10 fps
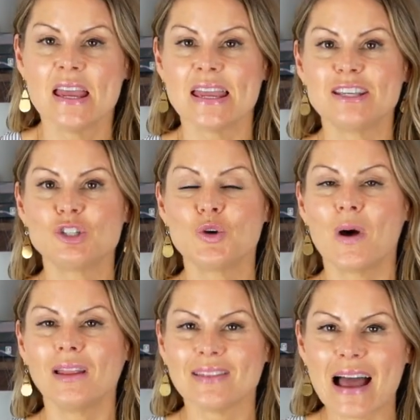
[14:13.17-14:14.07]
is to
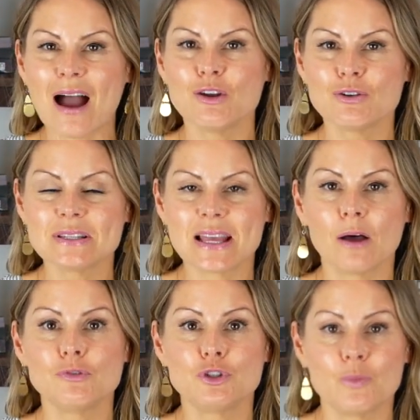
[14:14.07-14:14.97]
allow
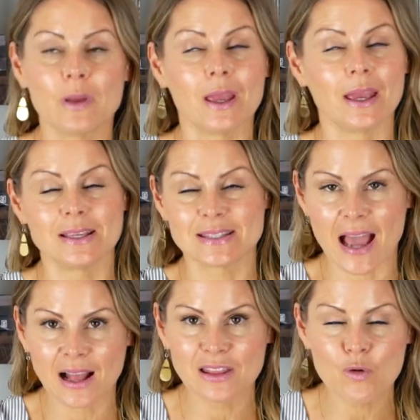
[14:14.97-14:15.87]
yourself to be
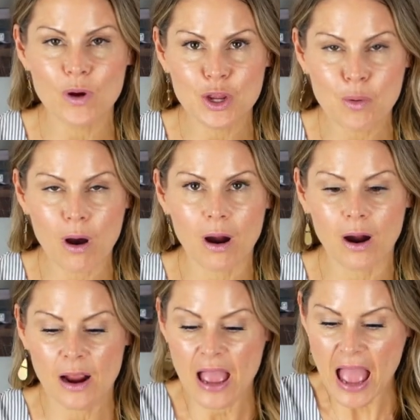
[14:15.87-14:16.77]
exactly where you
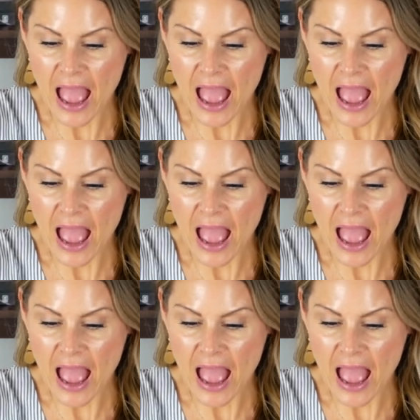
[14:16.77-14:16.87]
are